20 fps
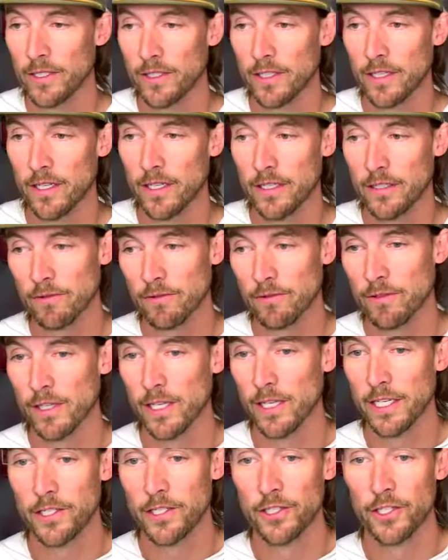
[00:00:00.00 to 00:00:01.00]
It's a
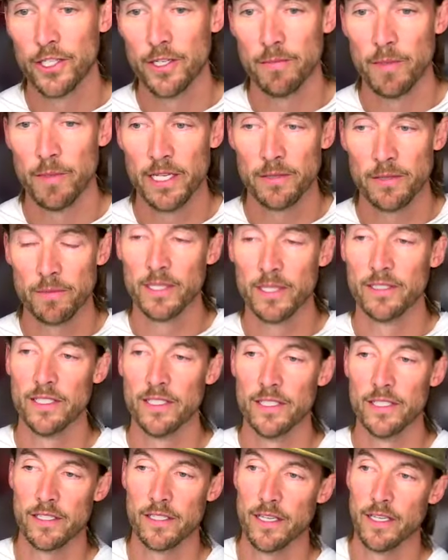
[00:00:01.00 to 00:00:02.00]
relationship-based
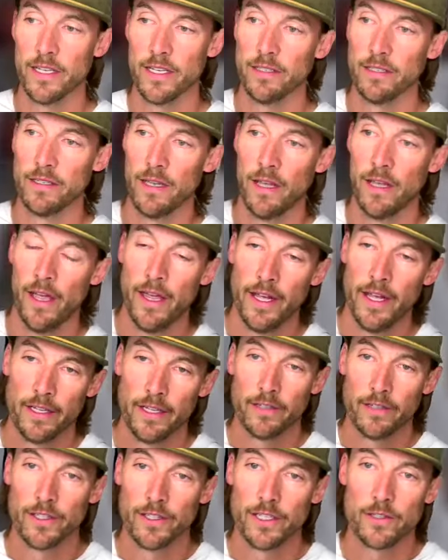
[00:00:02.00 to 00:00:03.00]
business, and
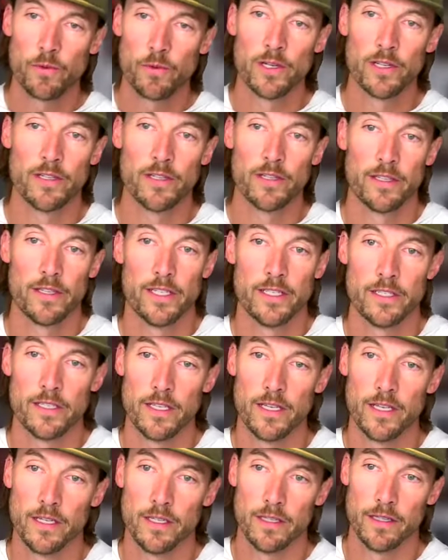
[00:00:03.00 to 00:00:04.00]
that's one of the things
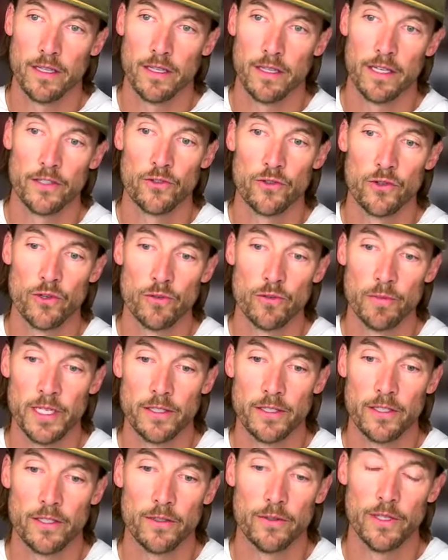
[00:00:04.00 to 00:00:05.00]
that drew
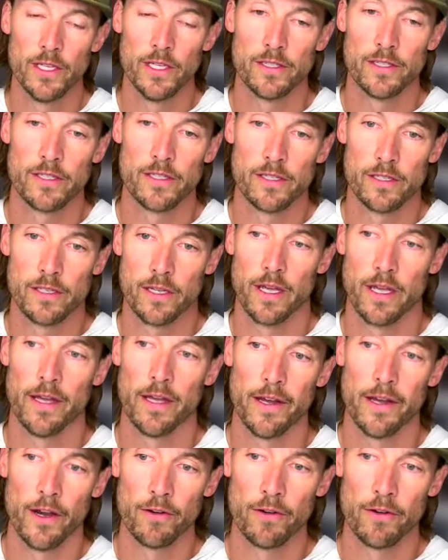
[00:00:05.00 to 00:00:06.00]
me to this
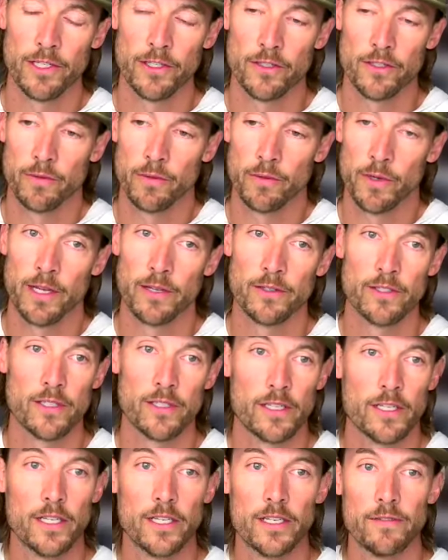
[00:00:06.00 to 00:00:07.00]
originally when I was
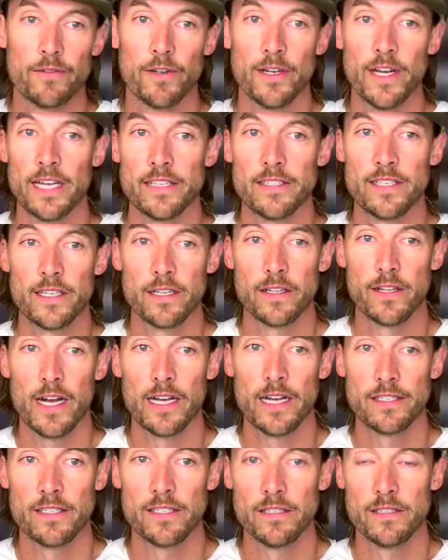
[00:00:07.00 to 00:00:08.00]
looking at different asset
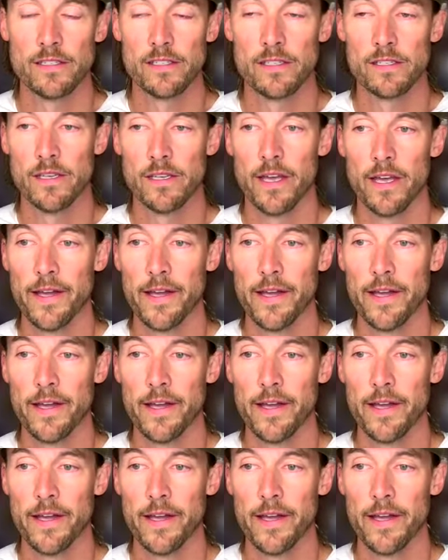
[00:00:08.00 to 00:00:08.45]
classes.